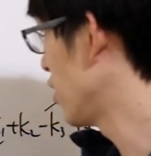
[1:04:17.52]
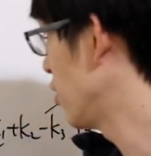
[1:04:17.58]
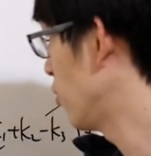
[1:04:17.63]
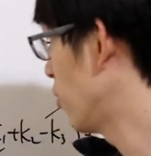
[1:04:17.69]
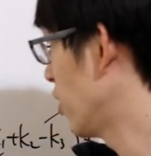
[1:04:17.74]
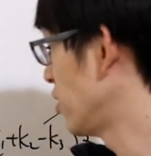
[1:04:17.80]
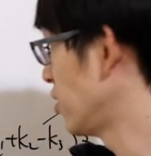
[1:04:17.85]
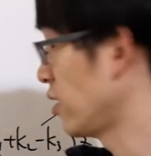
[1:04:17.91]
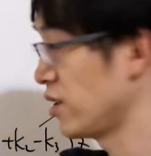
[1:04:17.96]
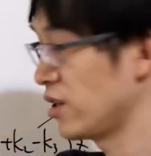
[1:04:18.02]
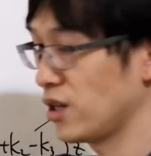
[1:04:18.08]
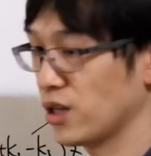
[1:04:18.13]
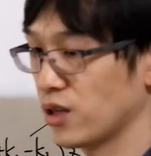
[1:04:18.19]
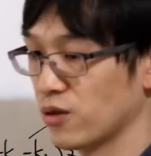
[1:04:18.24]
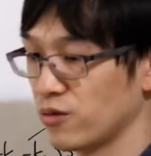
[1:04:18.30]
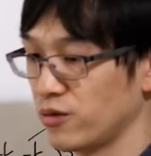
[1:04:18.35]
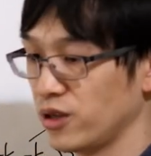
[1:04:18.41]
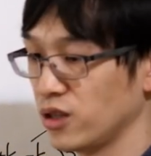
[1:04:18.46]
E1 and
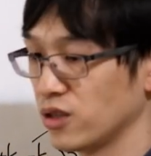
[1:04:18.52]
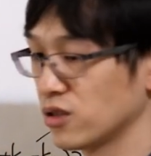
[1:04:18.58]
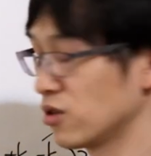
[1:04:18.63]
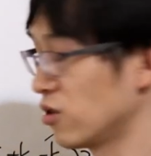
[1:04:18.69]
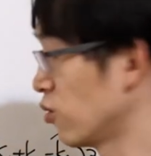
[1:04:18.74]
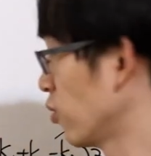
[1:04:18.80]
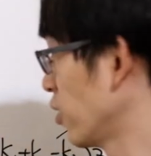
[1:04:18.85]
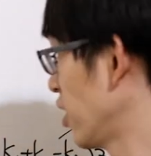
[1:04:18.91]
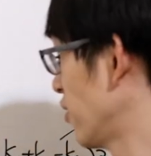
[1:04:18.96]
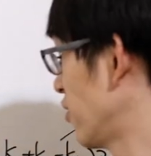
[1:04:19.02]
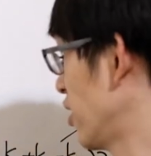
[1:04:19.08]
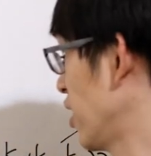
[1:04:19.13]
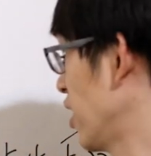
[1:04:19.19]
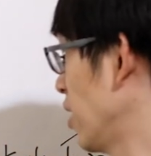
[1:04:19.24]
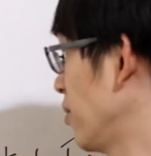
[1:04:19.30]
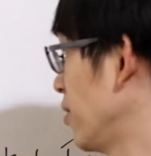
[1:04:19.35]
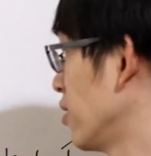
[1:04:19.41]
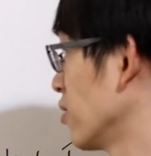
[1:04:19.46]
E3, so whatever
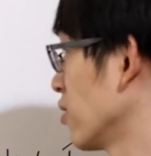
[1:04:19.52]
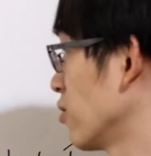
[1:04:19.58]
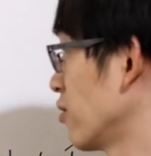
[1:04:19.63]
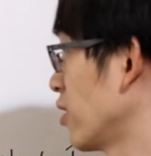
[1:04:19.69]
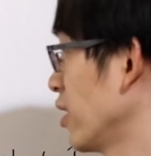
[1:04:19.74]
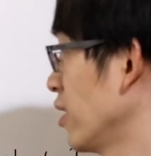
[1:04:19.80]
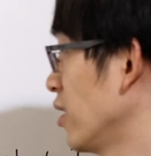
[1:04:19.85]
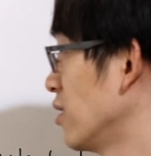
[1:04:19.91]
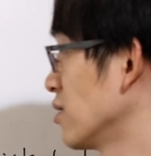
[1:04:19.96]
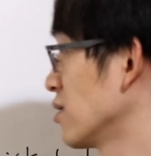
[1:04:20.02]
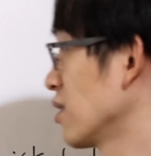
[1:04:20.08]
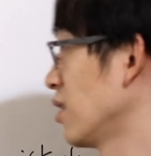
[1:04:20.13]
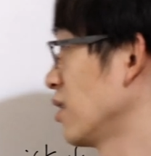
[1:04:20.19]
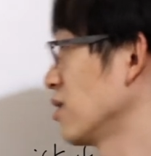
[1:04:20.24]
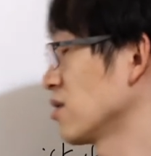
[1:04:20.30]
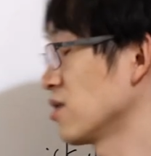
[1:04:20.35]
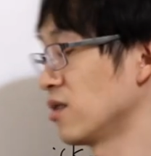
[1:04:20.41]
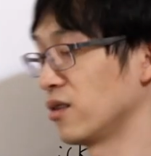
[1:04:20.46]
happened on the right-hand
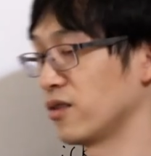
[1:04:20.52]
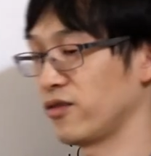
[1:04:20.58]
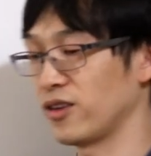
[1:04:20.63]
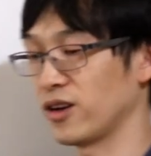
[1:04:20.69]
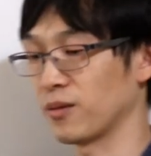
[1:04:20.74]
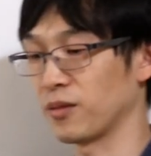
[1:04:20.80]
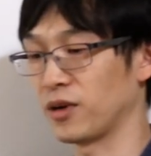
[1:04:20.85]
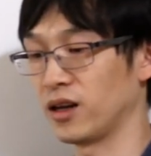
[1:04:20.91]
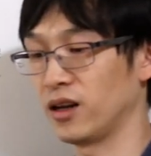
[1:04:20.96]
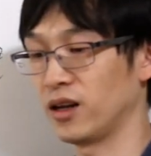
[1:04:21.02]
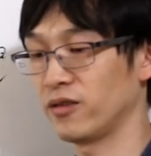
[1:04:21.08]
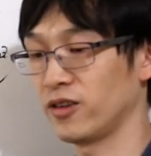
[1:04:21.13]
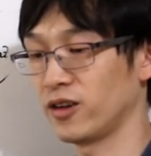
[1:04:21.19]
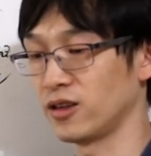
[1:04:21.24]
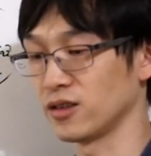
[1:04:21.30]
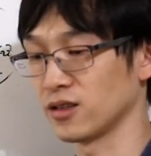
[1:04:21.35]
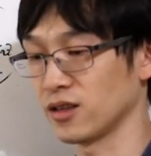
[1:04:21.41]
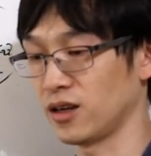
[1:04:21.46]
side doesn't affect my
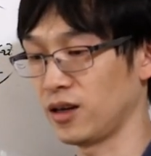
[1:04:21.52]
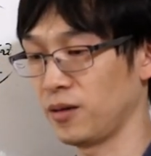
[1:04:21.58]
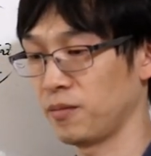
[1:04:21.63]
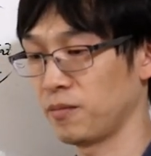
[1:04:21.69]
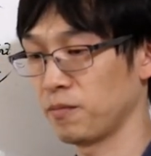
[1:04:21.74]
left-hand side.